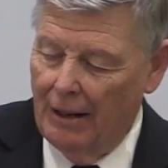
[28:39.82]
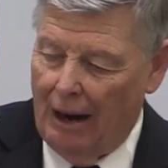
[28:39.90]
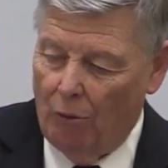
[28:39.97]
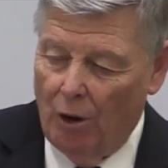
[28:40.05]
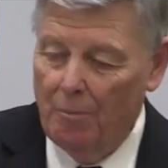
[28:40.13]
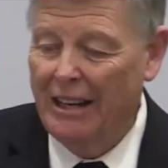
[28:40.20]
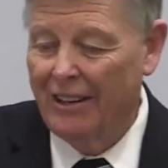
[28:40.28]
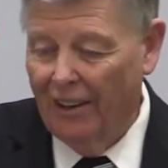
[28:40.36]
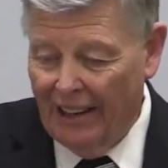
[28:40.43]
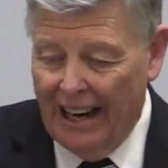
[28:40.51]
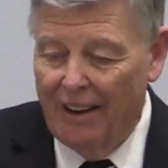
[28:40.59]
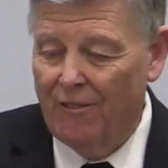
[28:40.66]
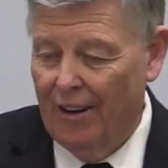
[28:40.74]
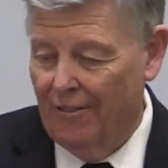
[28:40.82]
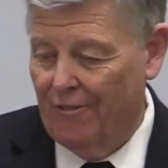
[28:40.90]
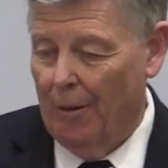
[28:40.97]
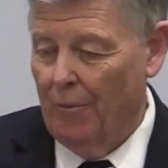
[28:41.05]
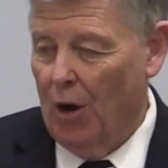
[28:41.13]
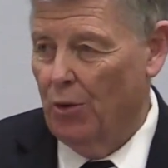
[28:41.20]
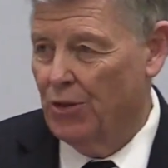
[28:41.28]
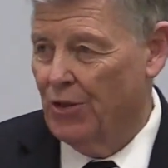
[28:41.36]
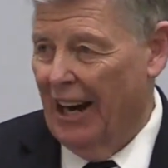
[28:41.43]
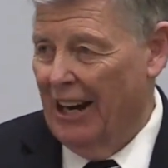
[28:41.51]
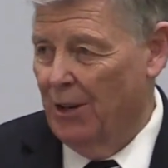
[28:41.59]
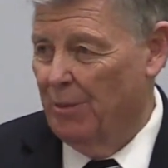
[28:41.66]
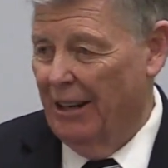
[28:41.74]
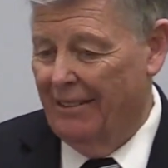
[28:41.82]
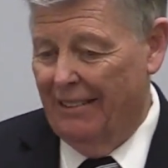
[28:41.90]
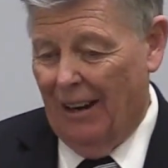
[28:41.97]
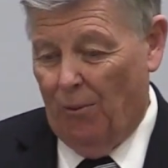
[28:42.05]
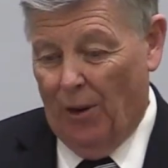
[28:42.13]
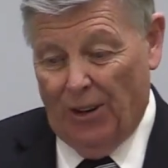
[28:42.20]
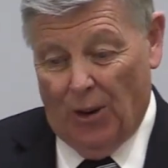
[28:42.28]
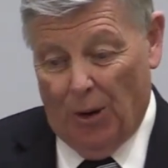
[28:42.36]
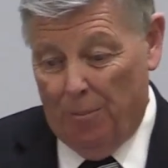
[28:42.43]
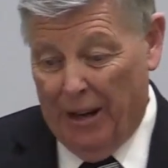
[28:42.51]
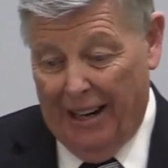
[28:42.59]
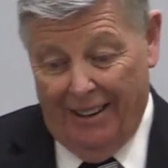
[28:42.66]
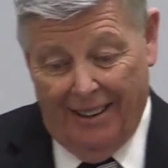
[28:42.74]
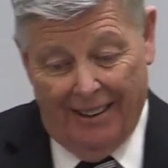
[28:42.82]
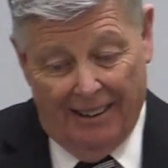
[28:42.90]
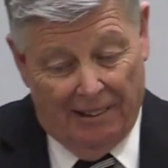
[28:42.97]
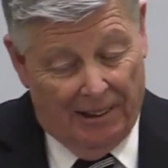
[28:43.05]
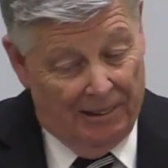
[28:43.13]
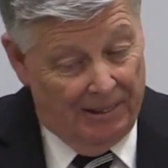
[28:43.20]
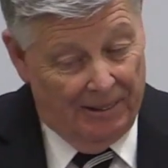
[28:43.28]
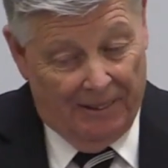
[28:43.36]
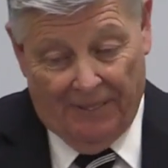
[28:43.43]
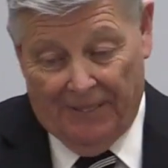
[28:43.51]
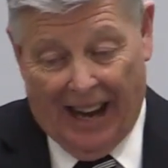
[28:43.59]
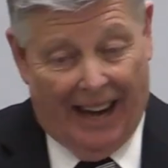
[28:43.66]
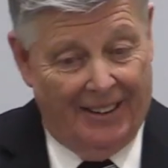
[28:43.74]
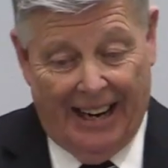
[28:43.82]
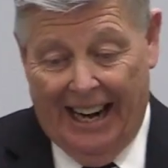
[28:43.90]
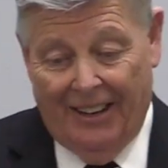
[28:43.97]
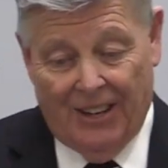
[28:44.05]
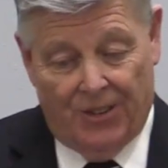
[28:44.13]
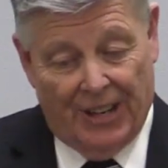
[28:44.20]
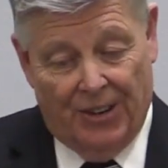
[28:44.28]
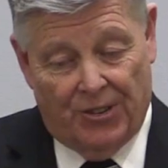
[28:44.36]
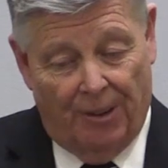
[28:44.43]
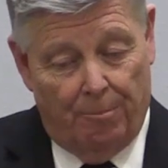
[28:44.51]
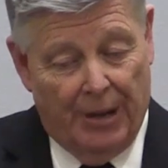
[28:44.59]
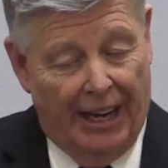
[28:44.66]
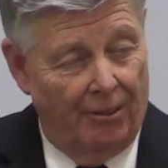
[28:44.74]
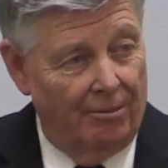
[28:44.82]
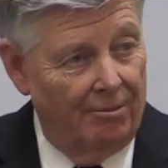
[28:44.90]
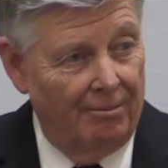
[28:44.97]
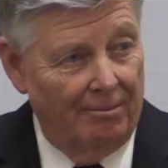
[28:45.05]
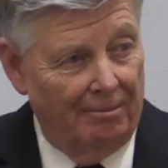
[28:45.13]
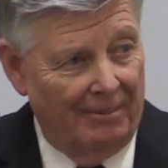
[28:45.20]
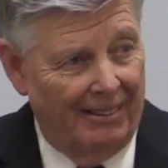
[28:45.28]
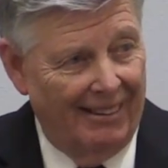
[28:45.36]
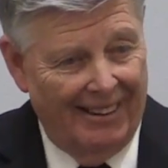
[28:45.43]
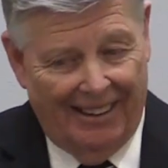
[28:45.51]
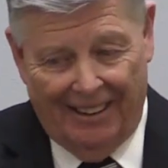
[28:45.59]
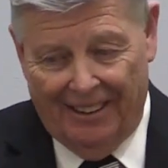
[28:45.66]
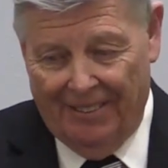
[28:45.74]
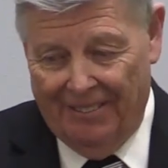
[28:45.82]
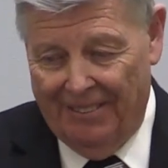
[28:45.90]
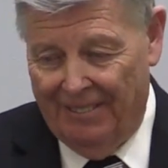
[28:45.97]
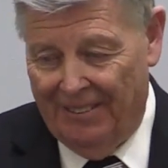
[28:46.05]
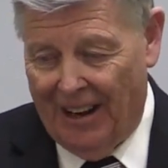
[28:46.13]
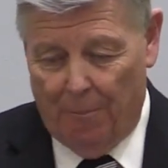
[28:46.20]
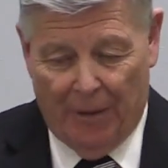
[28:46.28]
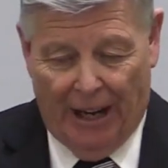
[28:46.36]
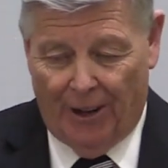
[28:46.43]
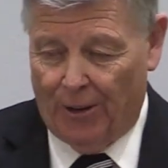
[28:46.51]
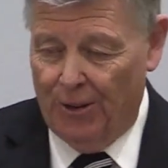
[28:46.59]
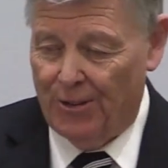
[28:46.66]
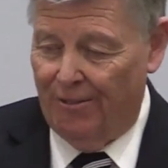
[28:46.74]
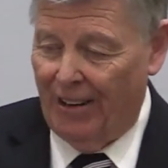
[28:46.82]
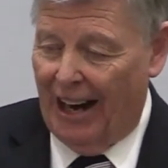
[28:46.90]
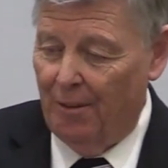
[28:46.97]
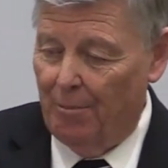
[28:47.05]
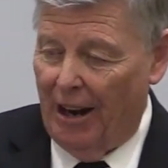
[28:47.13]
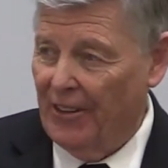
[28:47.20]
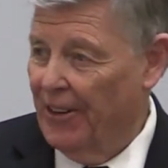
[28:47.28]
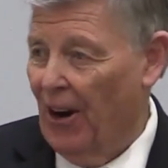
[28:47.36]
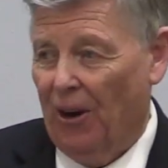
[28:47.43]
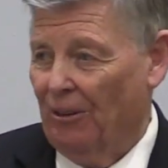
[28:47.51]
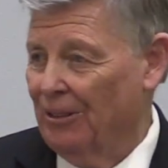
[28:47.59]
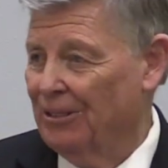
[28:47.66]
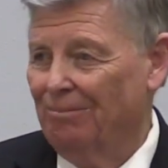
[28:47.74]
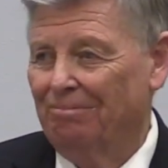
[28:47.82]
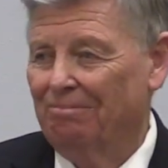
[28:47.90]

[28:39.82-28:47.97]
I want to be delivered from those things, but that wasn't going to be that day in the sense of being not being crucified by the dogs.